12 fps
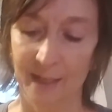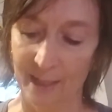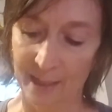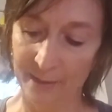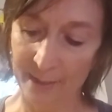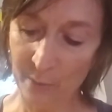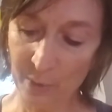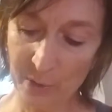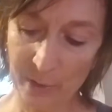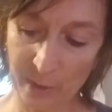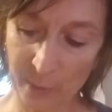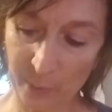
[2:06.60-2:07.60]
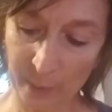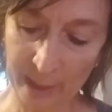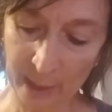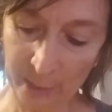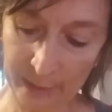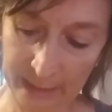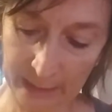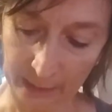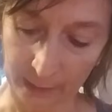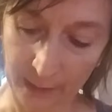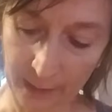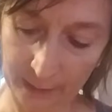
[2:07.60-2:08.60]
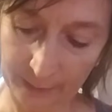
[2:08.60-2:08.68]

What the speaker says: And then we're going to thread our needle.